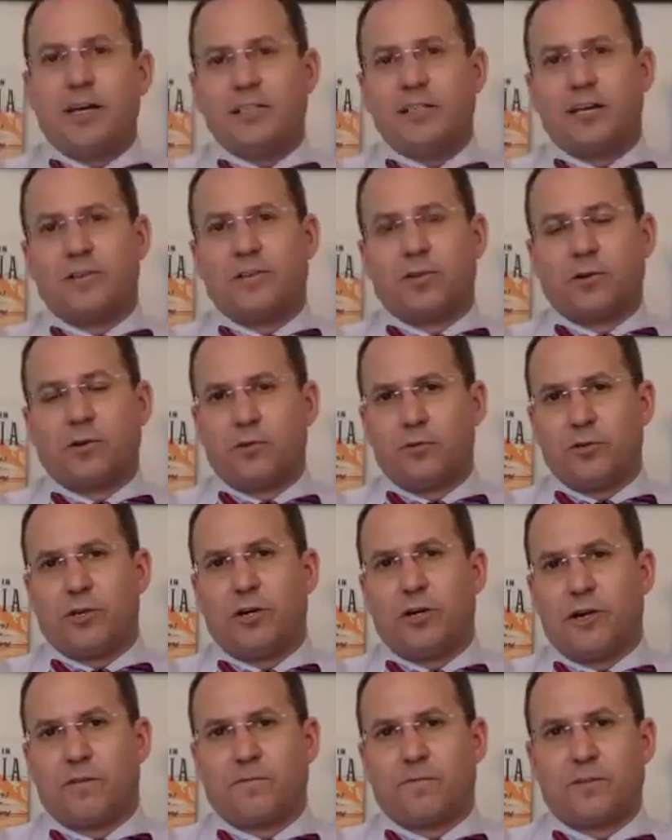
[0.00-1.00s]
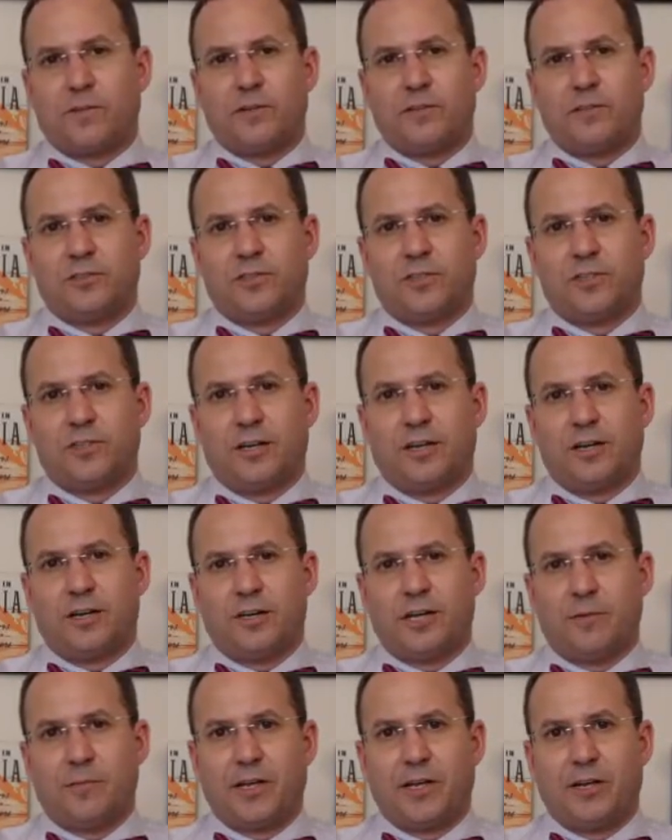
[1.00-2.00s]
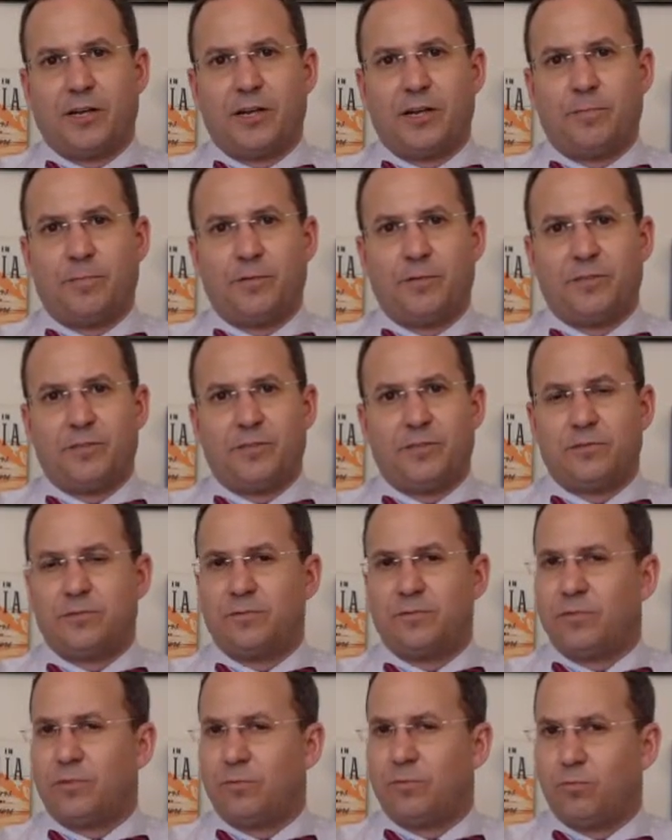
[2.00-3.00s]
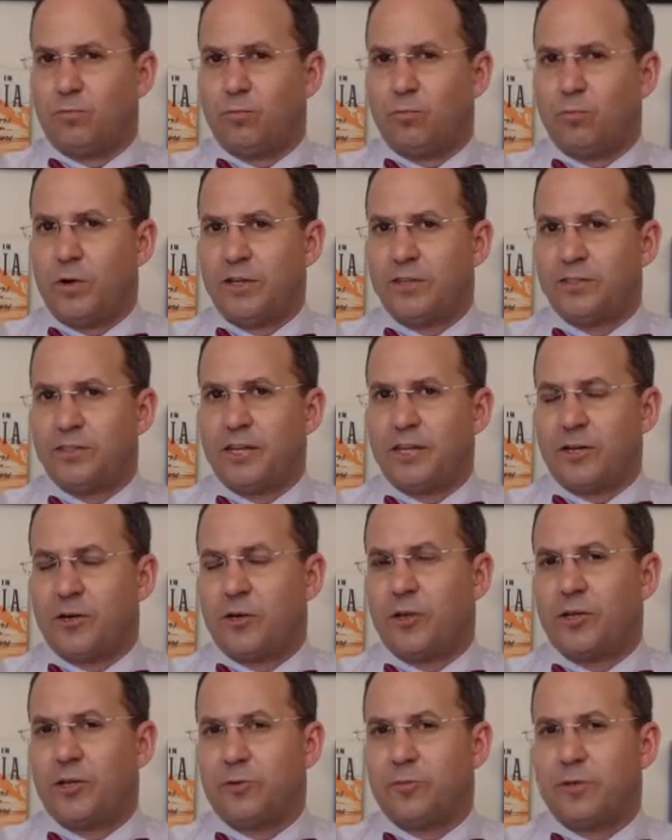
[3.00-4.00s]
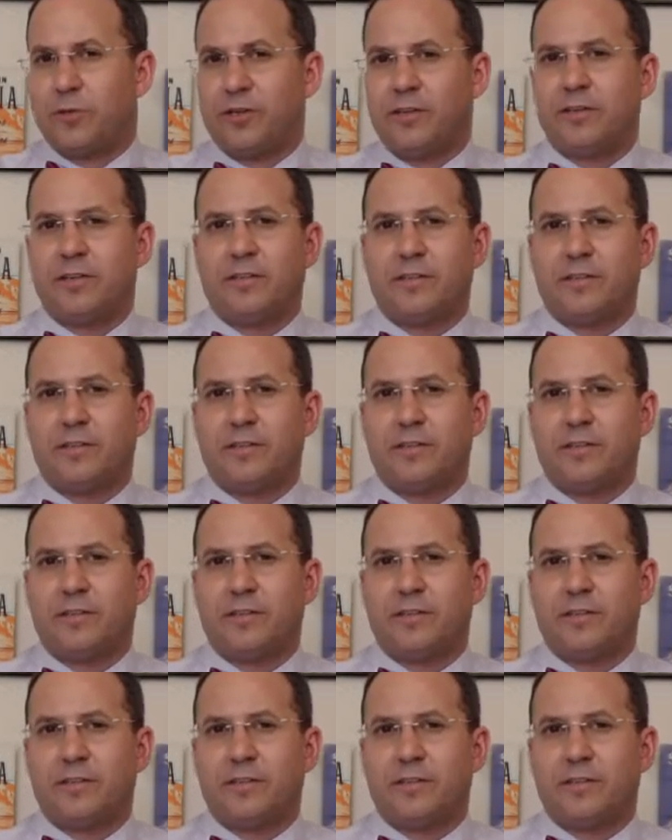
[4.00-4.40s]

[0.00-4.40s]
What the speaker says: have your own conference coming up, and when's that going to be?